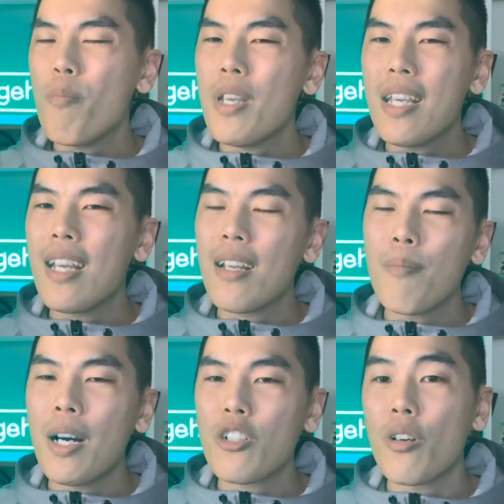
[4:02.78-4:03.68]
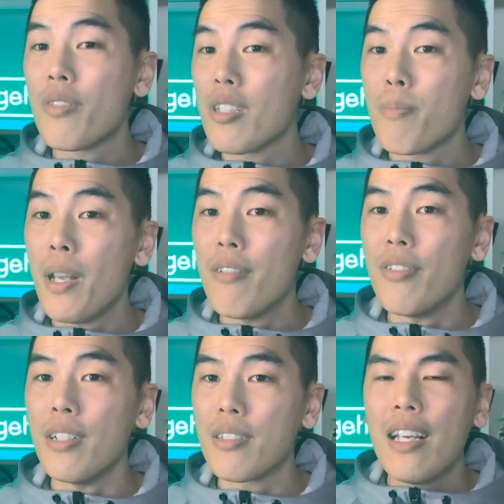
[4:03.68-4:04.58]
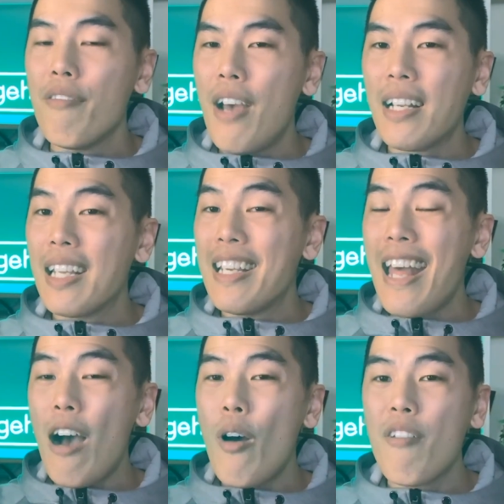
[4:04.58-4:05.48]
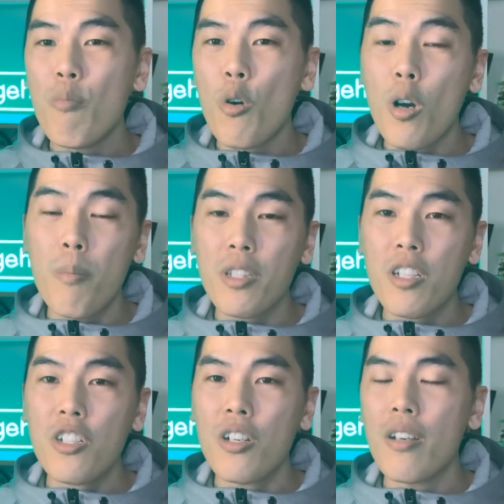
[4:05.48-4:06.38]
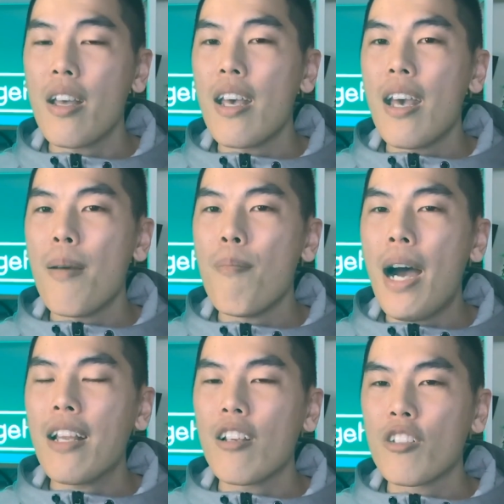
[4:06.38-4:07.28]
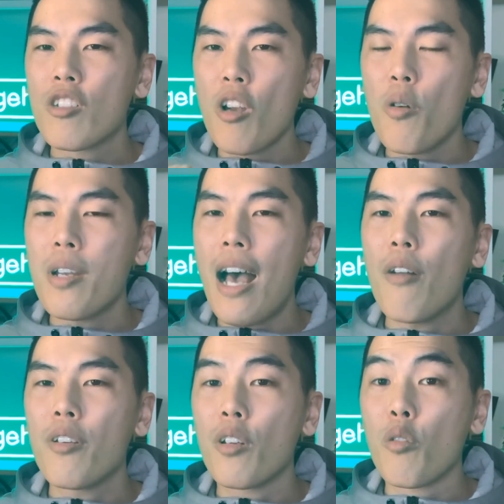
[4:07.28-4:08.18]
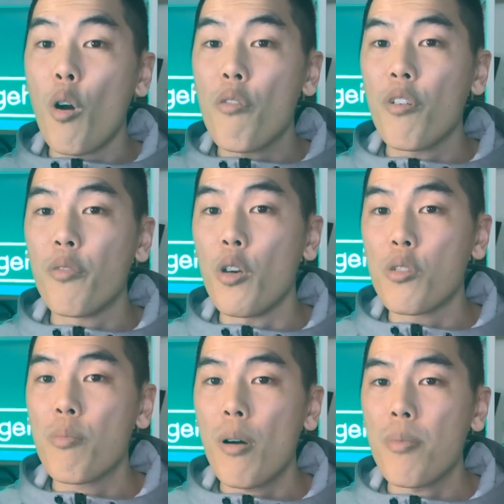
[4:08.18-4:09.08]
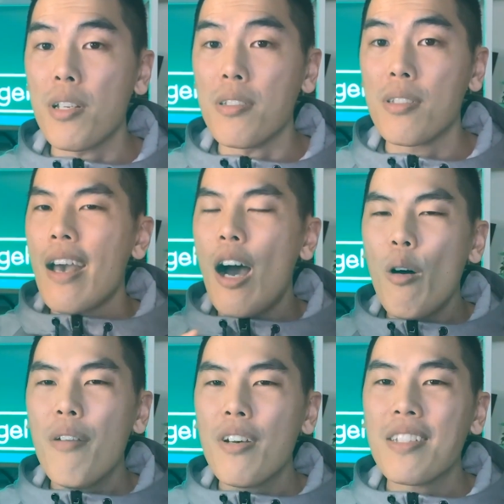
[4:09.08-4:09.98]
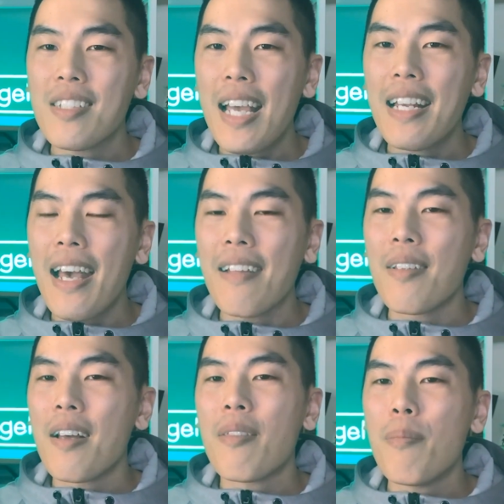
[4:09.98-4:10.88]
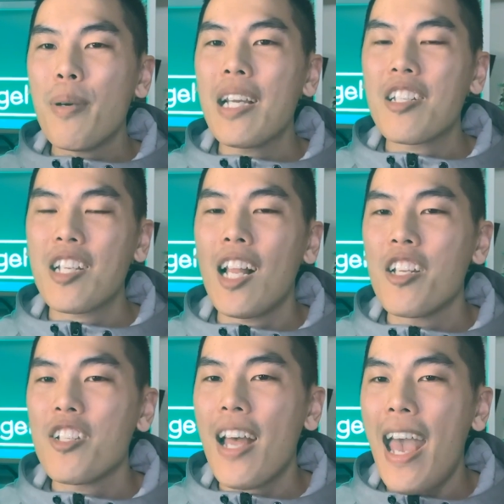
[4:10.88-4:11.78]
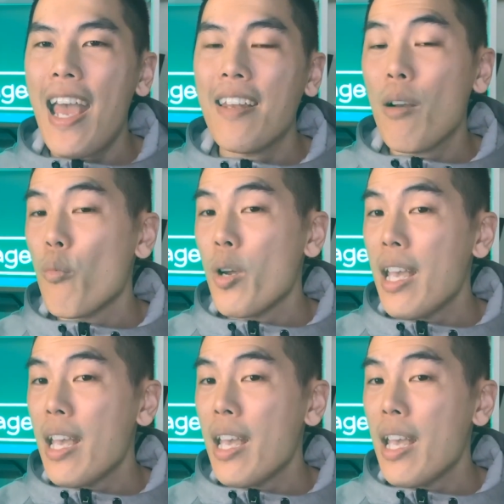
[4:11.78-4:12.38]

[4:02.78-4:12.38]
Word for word: be getting much of this benefit. In fact, they now have more competition and might slow down the growth of those properties. However, in saying that, the bigger challenge at hand that we